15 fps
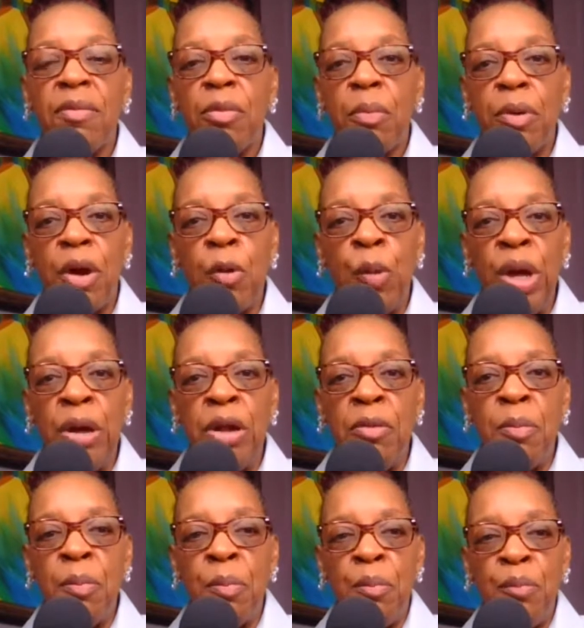but we
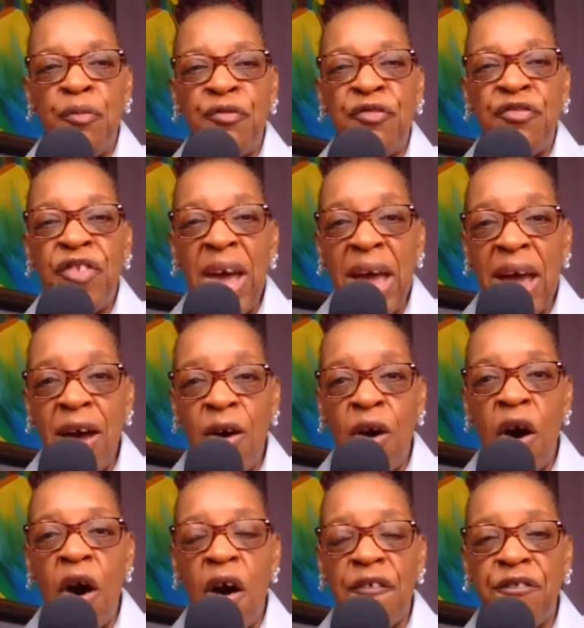fail
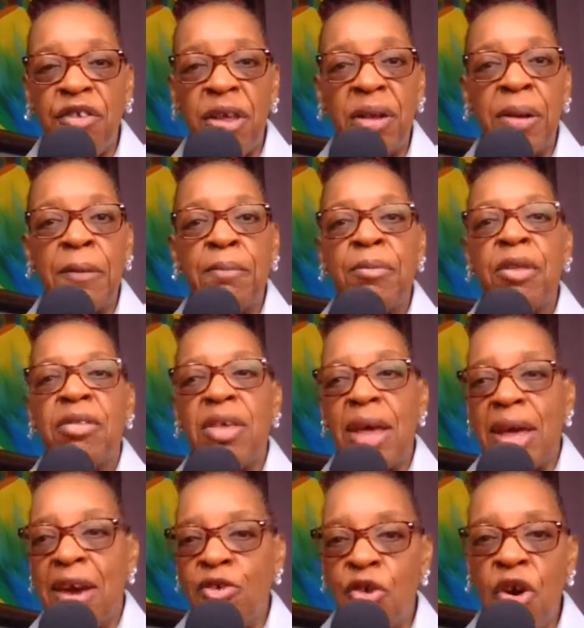often to
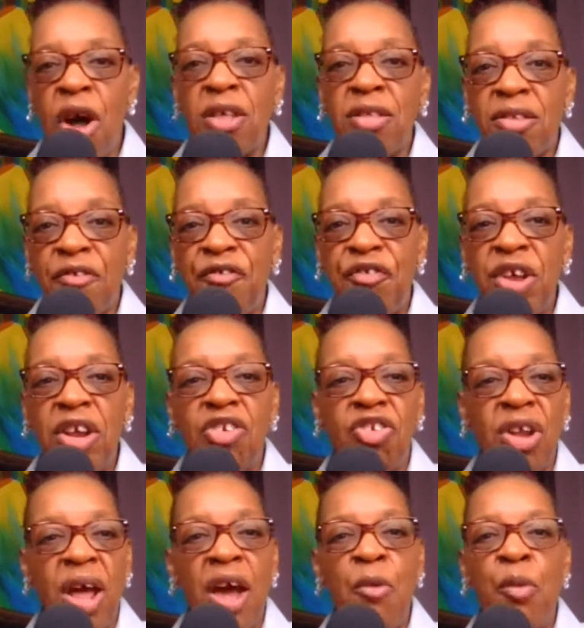cross the finish
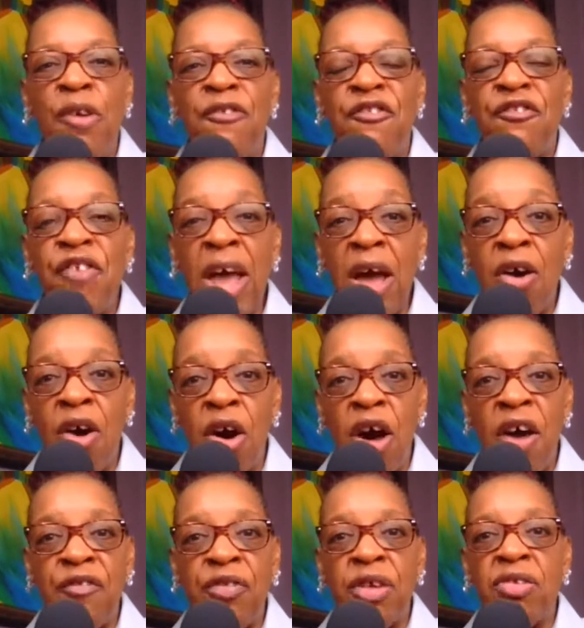line. We fail
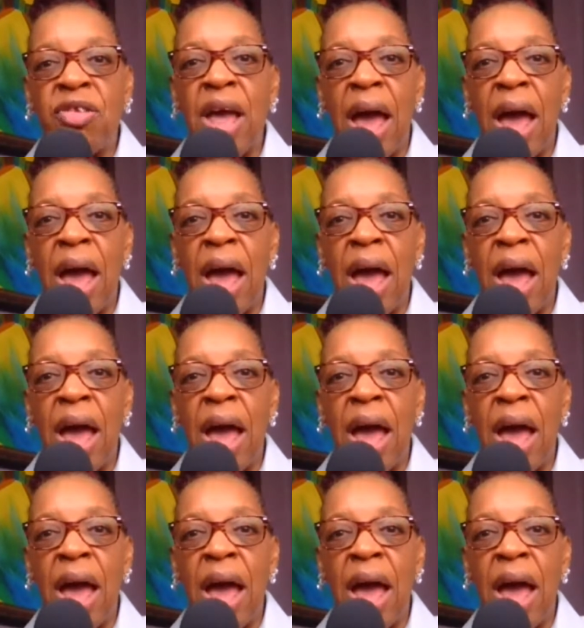often to